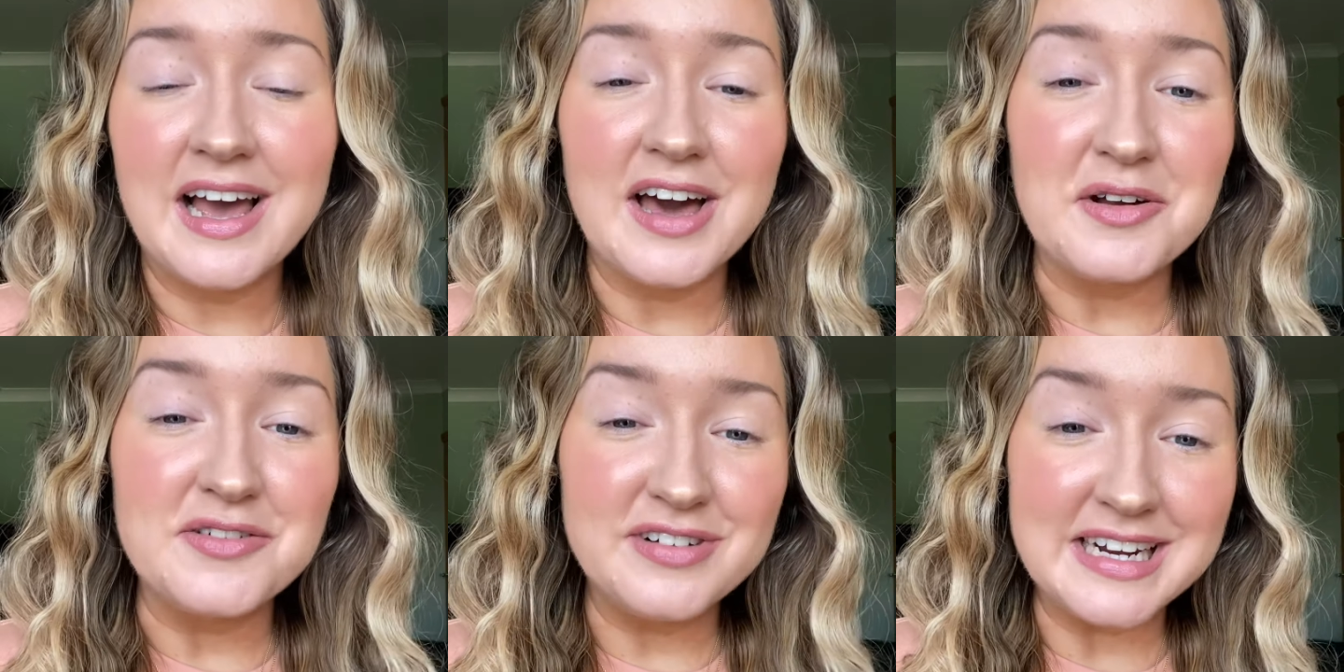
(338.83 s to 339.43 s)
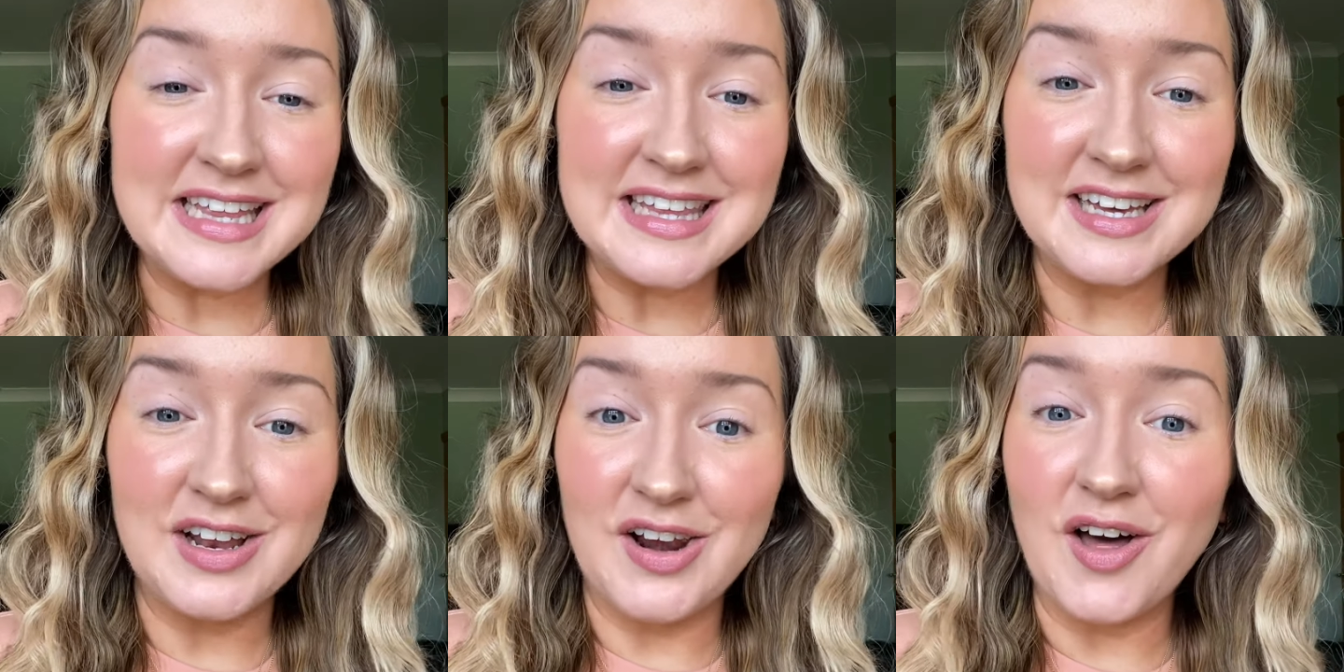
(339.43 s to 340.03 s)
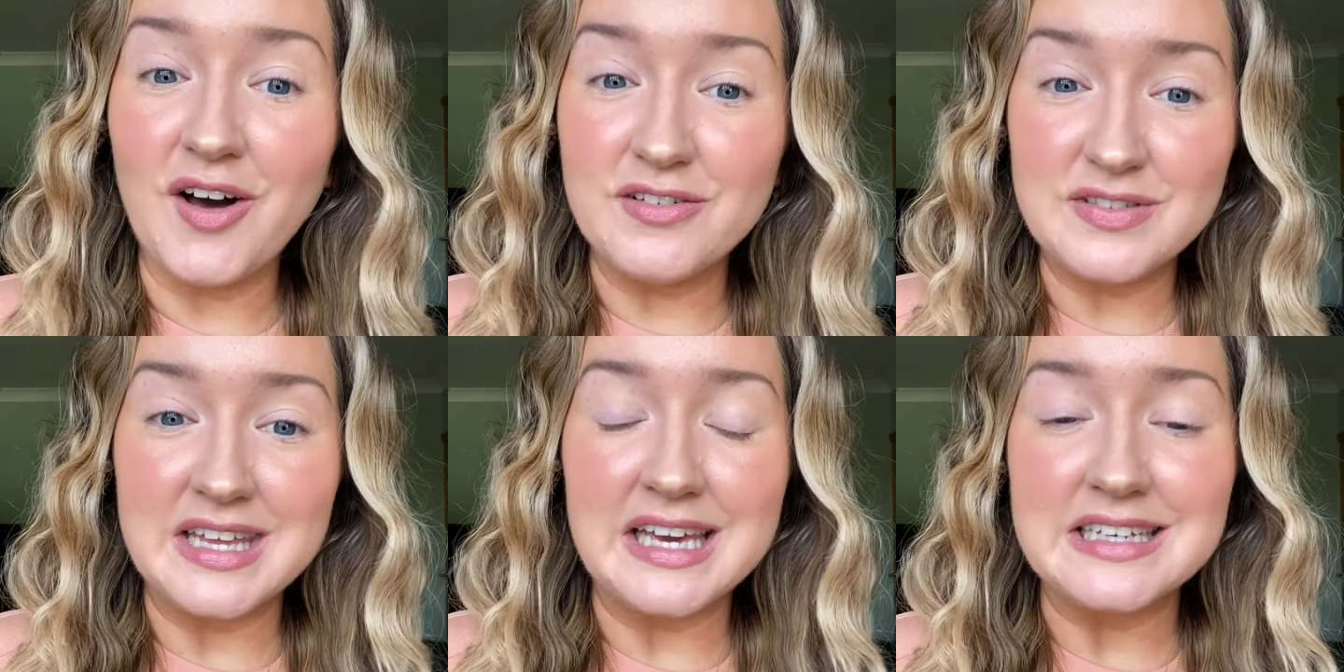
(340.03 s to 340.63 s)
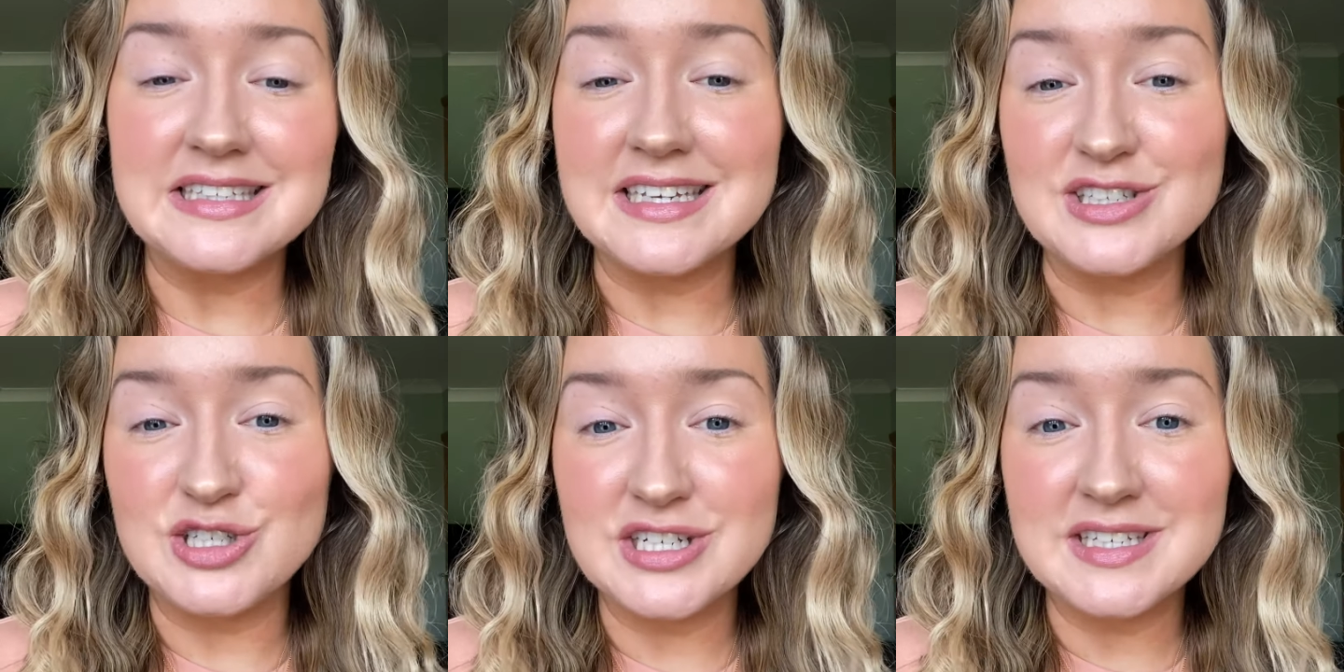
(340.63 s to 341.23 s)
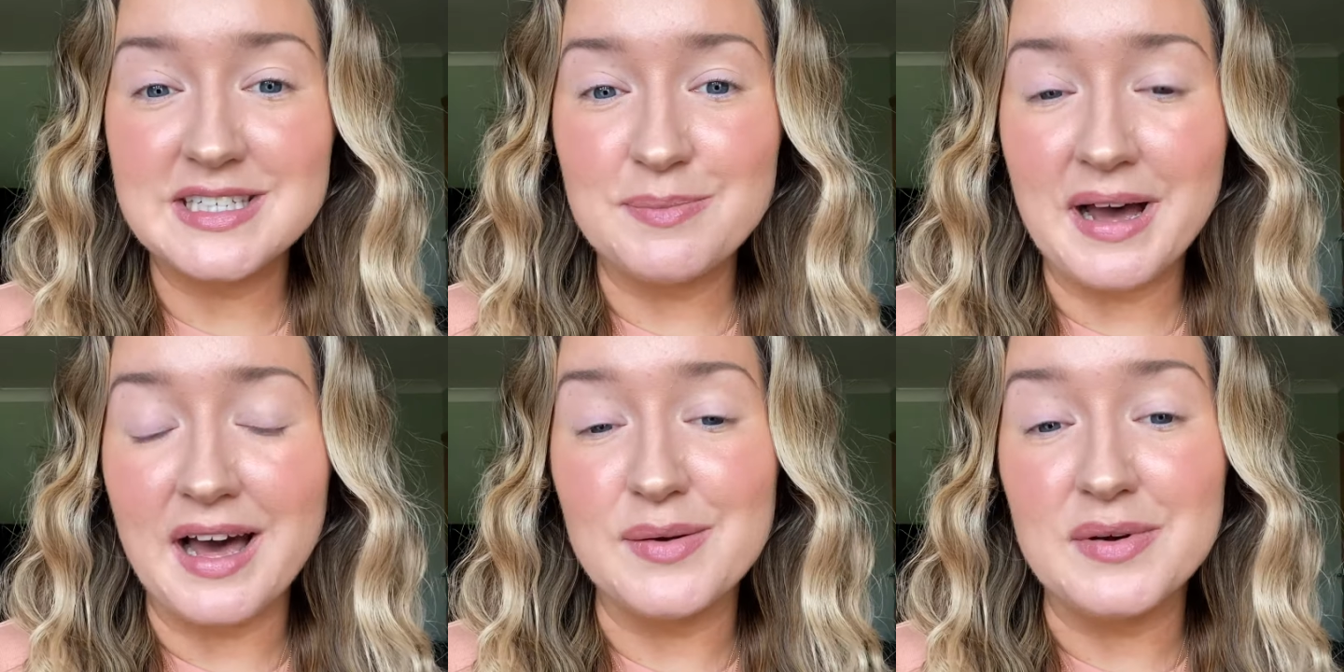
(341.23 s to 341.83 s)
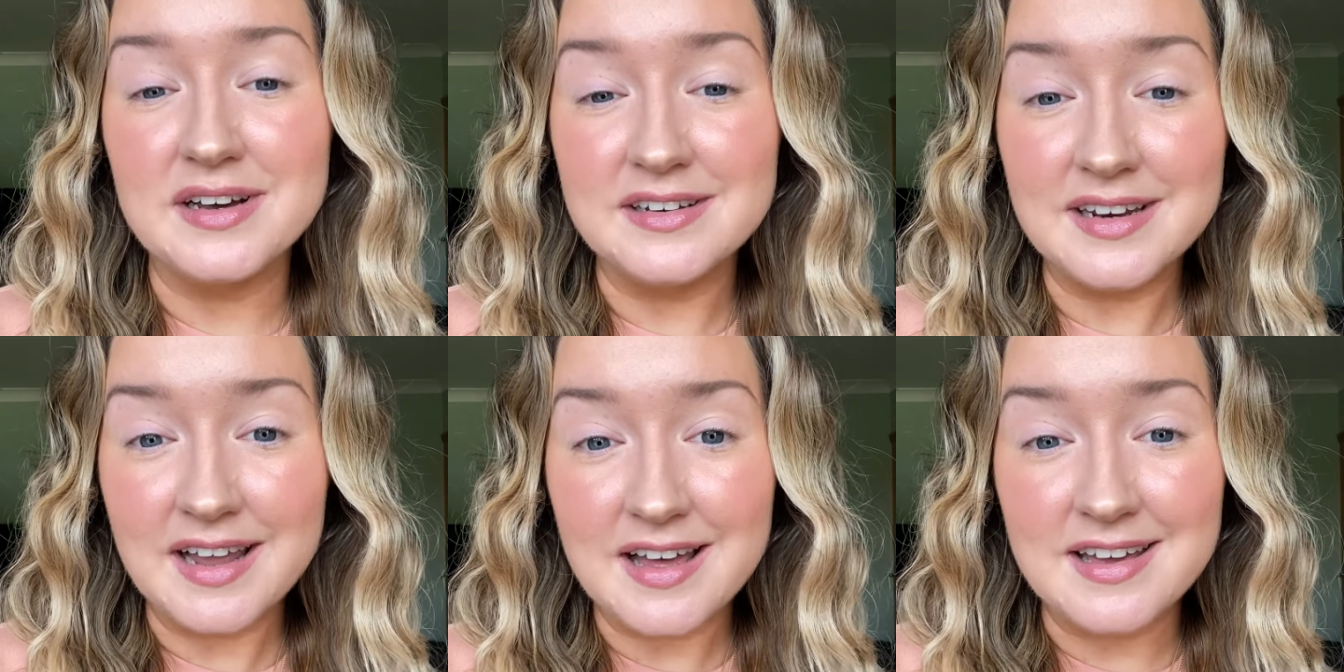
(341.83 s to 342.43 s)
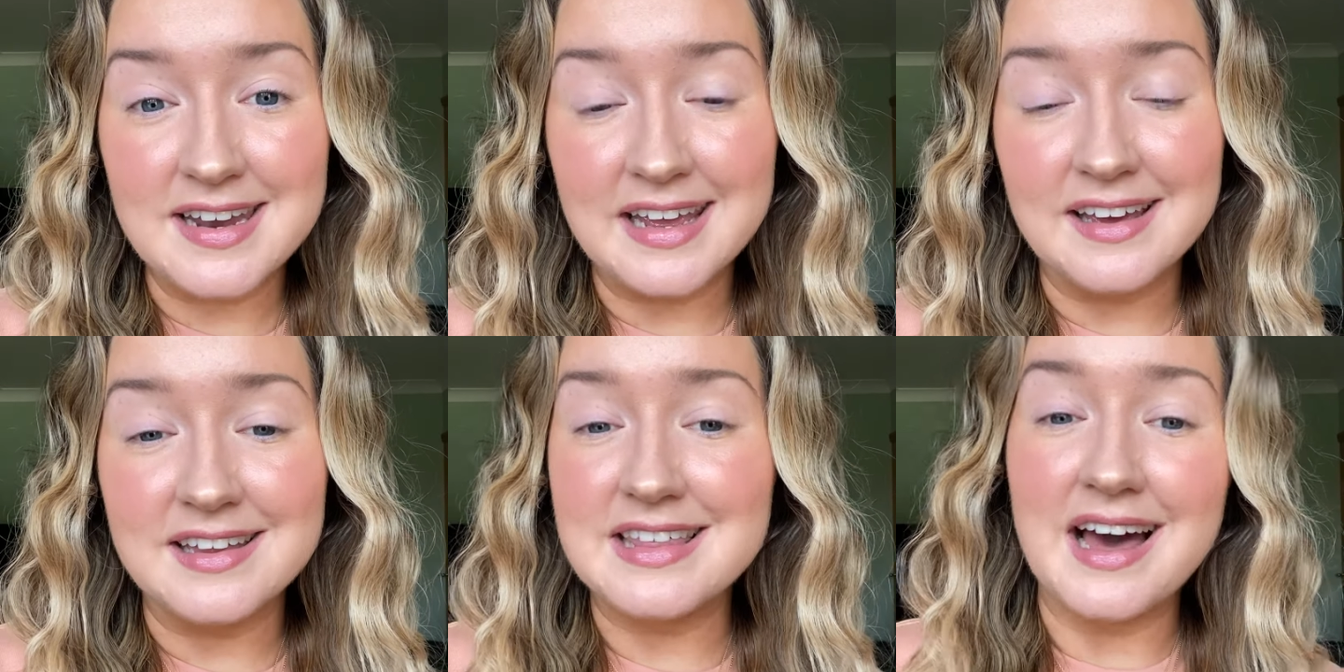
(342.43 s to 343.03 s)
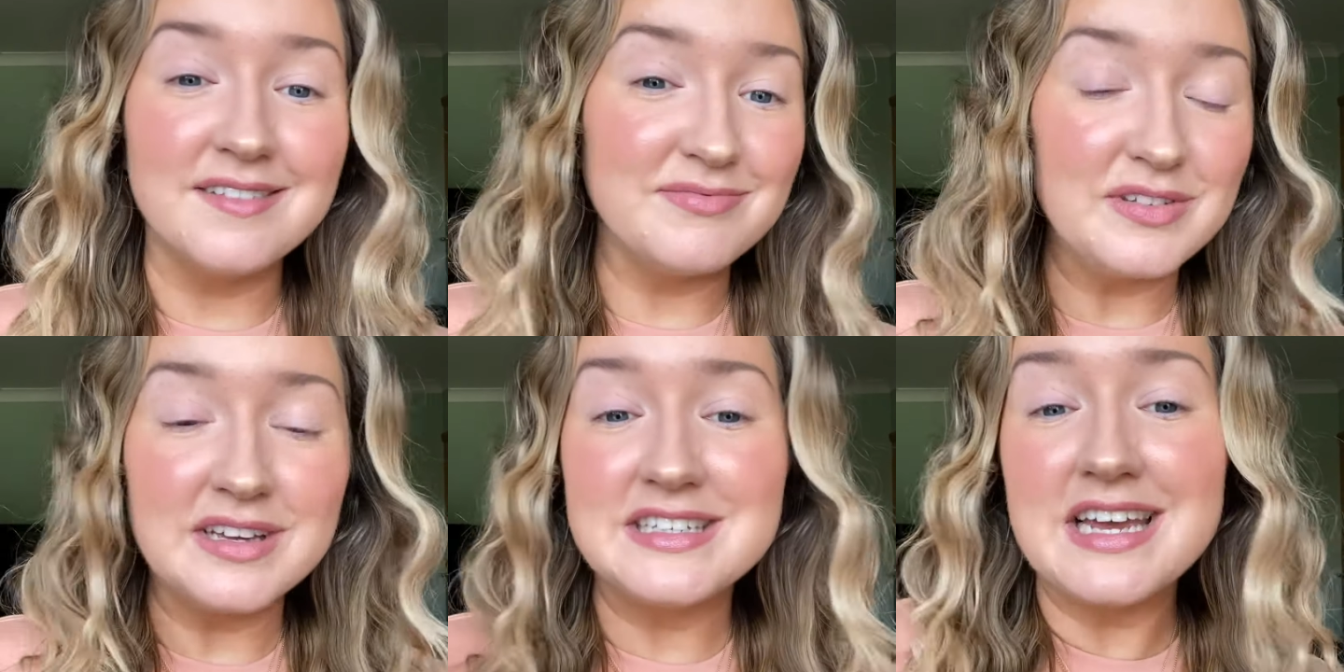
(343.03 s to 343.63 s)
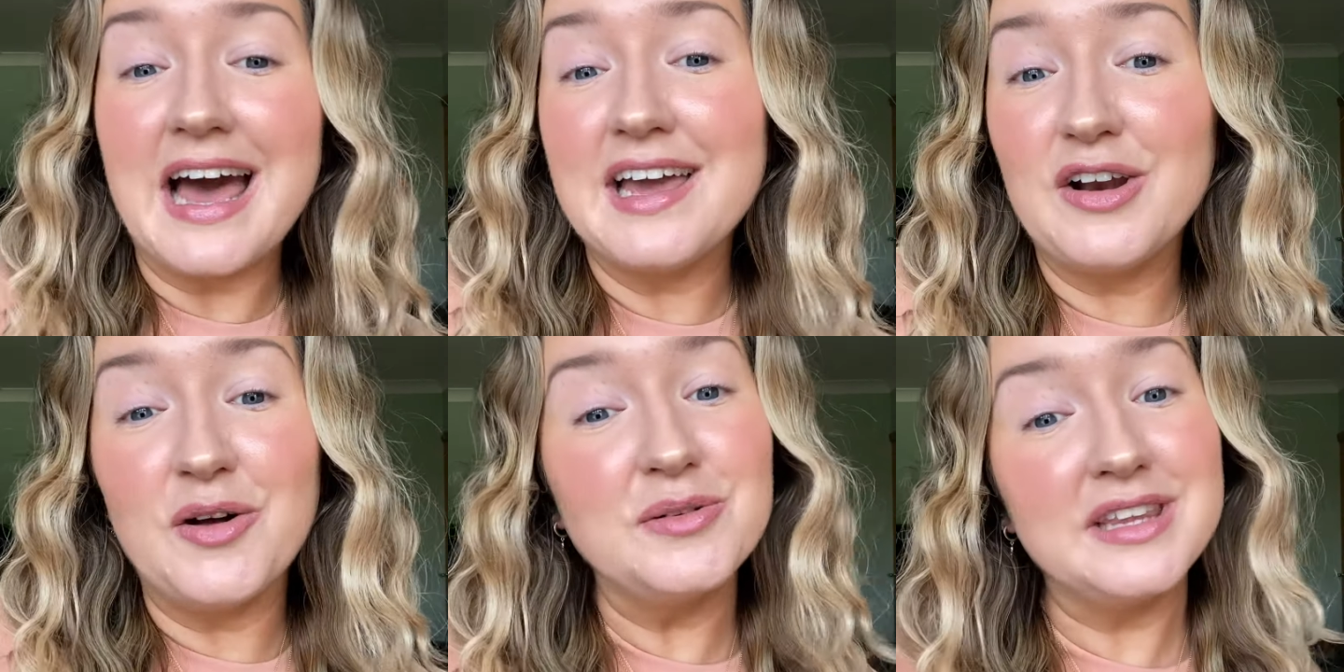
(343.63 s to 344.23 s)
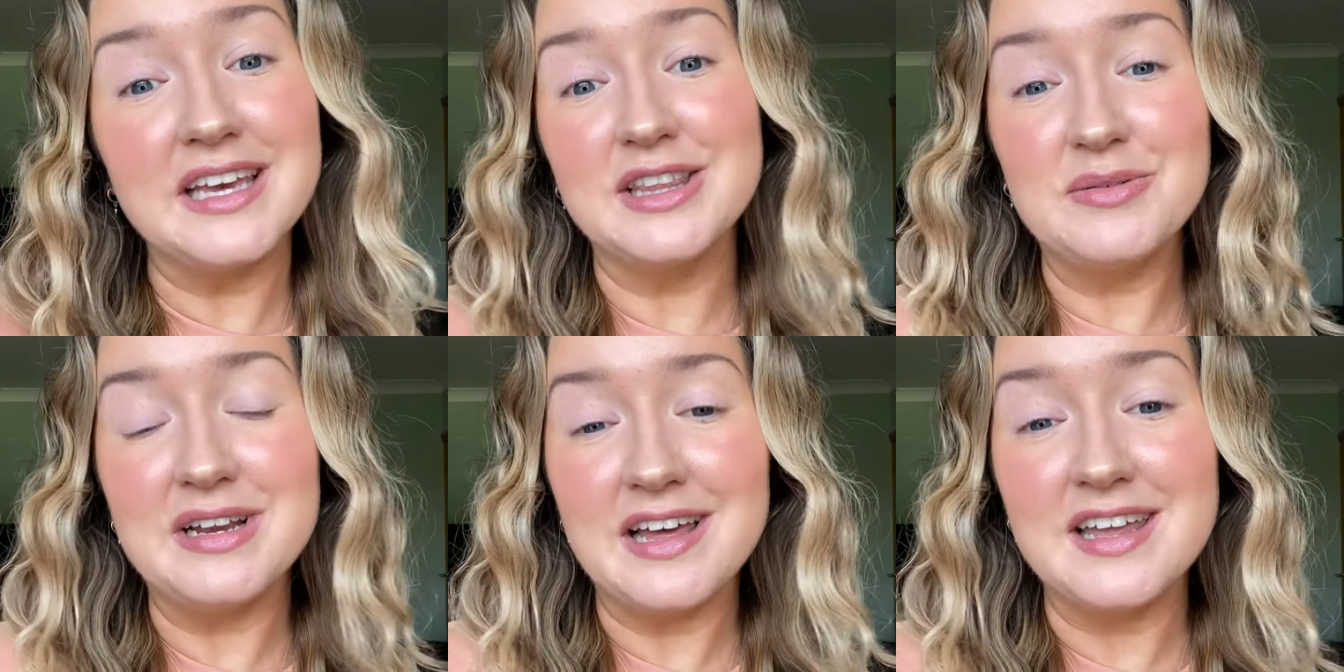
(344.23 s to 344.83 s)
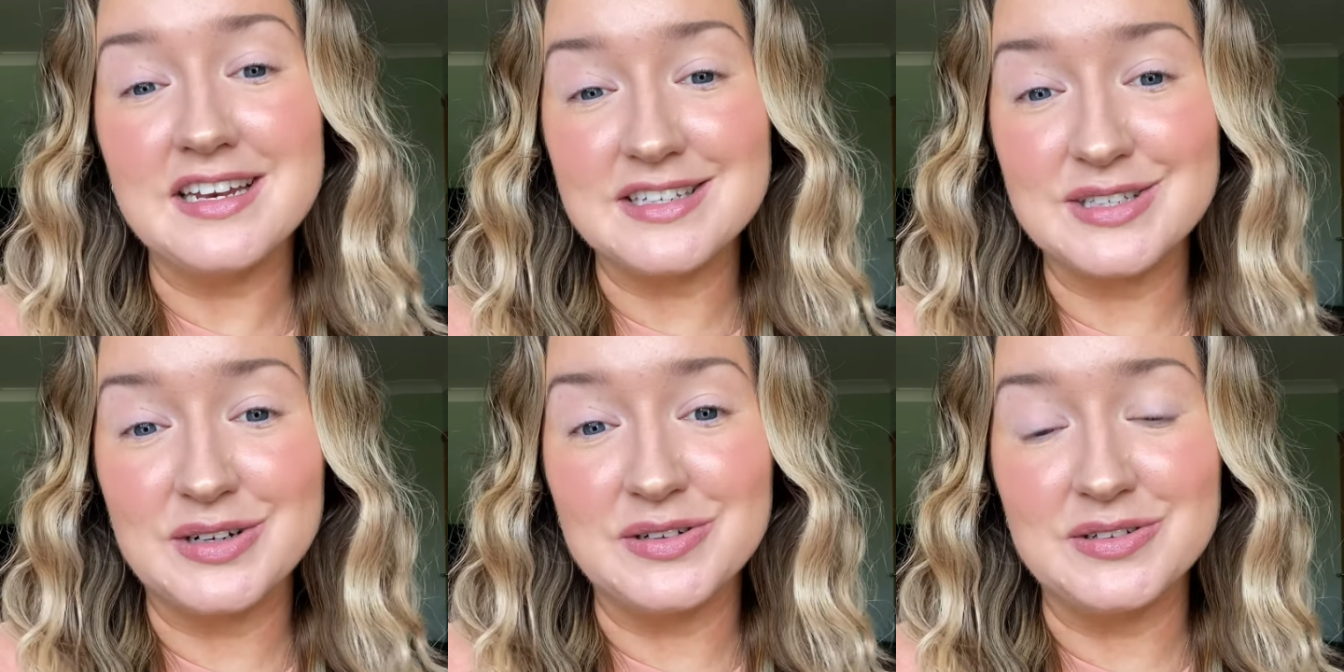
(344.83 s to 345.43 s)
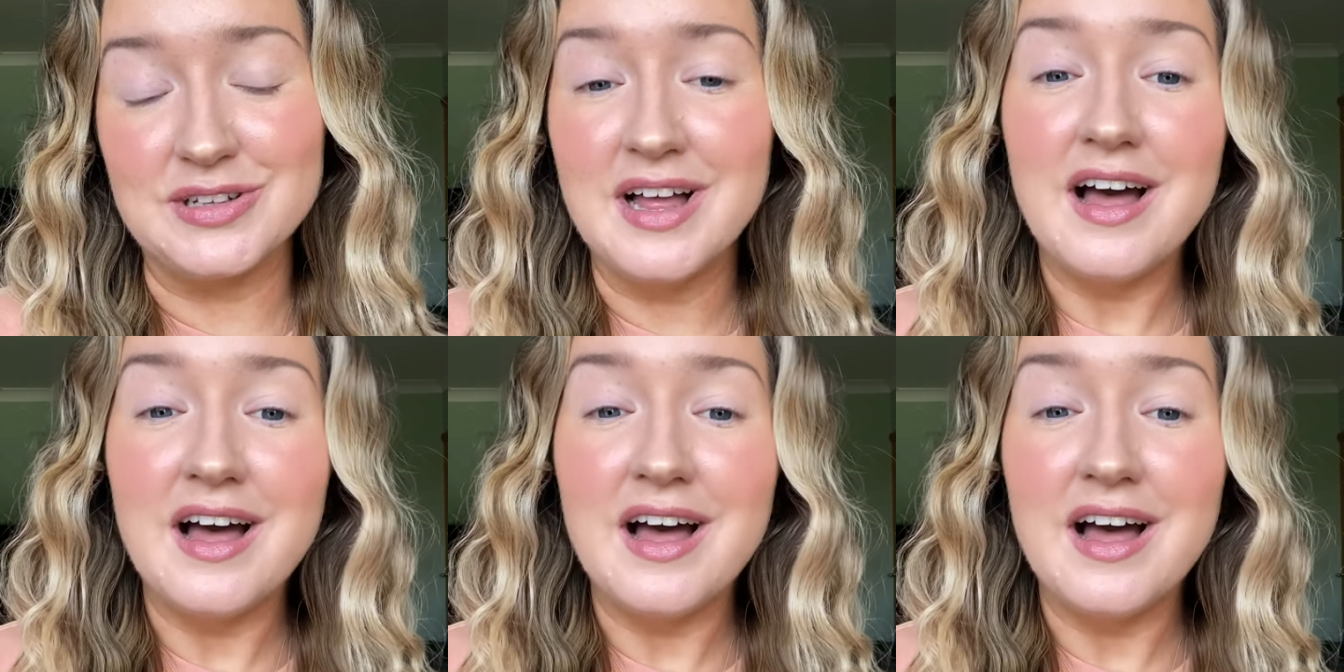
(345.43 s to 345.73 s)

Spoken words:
And I really think a lot of this is just about unlearning that tail old thing that we learned at school